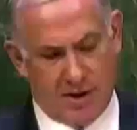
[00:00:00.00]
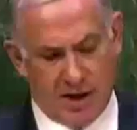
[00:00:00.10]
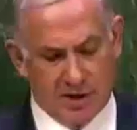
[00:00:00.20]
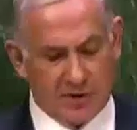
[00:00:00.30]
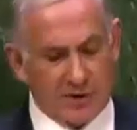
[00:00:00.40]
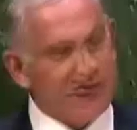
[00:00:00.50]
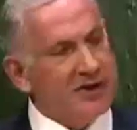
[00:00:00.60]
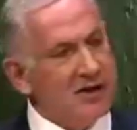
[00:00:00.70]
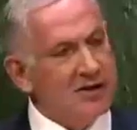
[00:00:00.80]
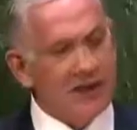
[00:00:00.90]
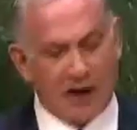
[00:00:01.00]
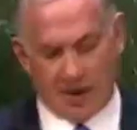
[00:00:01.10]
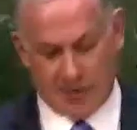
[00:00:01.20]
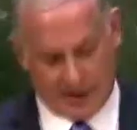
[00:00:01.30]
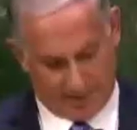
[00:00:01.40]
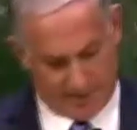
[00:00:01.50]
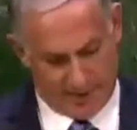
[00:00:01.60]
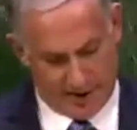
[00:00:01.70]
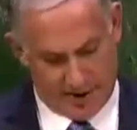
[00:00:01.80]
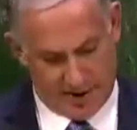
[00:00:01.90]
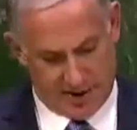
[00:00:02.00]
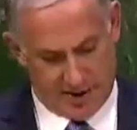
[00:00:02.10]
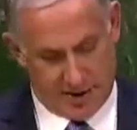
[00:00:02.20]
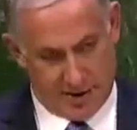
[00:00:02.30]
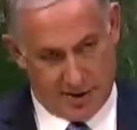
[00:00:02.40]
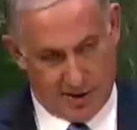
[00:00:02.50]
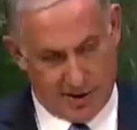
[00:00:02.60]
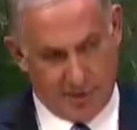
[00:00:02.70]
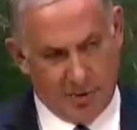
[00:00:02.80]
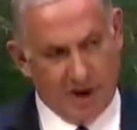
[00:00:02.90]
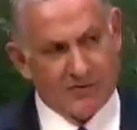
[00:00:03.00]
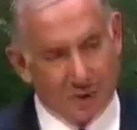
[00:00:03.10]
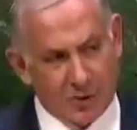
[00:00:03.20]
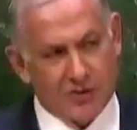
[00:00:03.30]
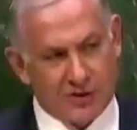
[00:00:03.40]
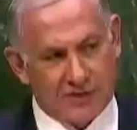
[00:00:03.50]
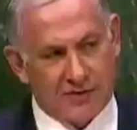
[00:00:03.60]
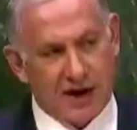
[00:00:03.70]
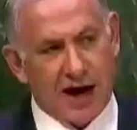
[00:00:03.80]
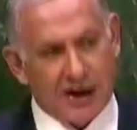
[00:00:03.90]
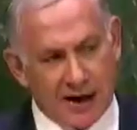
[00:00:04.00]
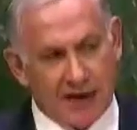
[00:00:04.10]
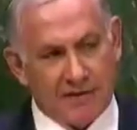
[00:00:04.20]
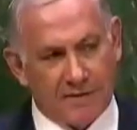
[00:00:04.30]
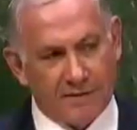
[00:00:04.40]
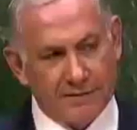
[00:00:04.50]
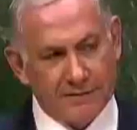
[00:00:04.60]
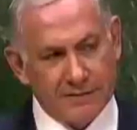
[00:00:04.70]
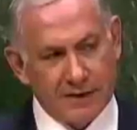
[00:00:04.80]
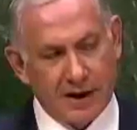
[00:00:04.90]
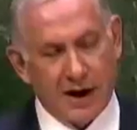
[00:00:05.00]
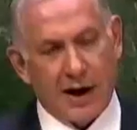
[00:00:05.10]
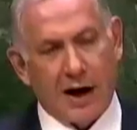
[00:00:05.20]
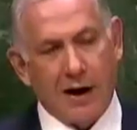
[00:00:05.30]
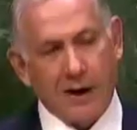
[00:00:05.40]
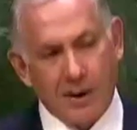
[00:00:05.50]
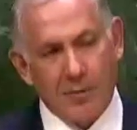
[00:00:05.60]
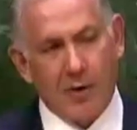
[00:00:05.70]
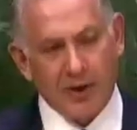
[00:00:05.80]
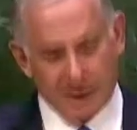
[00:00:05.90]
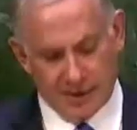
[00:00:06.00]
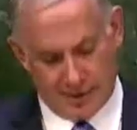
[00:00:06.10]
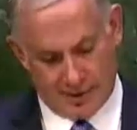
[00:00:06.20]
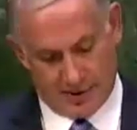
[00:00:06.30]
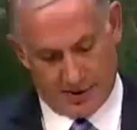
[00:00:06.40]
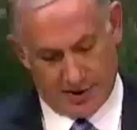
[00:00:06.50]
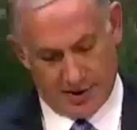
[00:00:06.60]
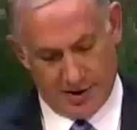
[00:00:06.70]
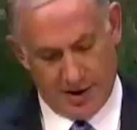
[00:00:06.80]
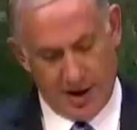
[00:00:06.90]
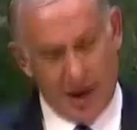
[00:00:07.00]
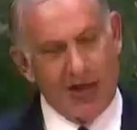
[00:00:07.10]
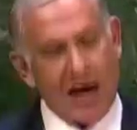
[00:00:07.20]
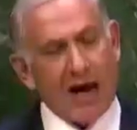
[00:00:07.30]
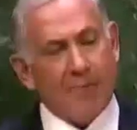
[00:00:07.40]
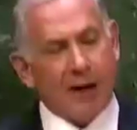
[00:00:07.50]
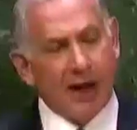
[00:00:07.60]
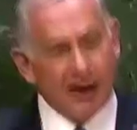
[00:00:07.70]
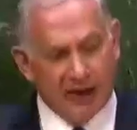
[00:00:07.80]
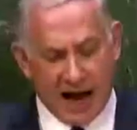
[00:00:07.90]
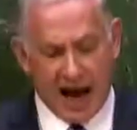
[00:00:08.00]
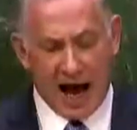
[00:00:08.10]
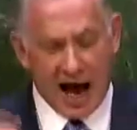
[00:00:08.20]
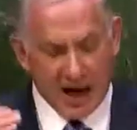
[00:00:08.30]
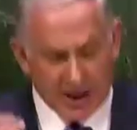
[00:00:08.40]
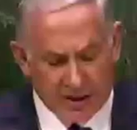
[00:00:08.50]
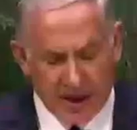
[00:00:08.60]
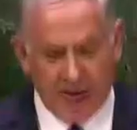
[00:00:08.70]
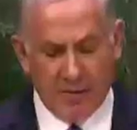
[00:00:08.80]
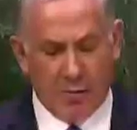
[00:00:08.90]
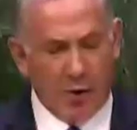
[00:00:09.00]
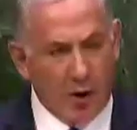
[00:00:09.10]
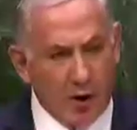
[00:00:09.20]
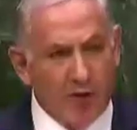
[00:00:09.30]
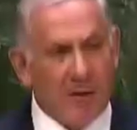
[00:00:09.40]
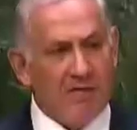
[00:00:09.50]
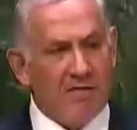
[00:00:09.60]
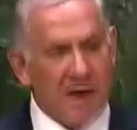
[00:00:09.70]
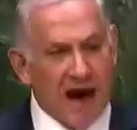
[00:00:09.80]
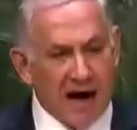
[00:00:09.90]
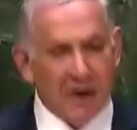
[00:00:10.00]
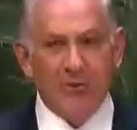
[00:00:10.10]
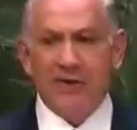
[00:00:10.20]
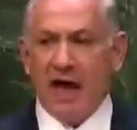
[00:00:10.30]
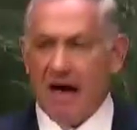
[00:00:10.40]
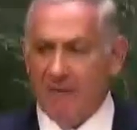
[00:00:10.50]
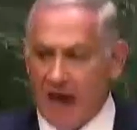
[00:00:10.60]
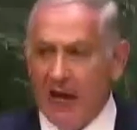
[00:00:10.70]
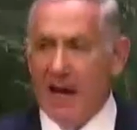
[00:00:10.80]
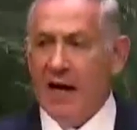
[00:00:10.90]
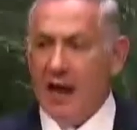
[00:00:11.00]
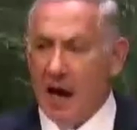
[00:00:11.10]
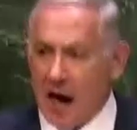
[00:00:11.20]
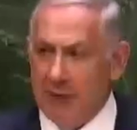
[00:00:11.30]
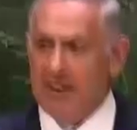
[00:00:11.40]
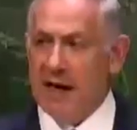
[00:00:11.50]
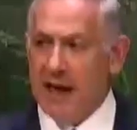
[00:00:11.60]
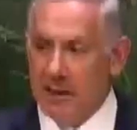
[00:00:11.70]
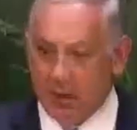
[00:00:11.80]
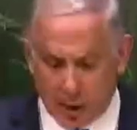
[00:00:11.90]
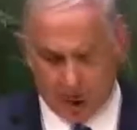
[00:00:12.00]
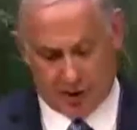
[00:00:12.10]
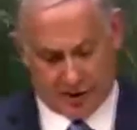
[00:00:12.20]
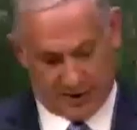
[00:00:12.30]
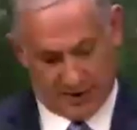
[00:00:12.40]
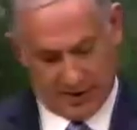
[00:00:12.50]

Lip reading: Israel's citizen army, the brave soldiers of the IDF, our young boys and girls, they upheld the highest moral values of any army in the world.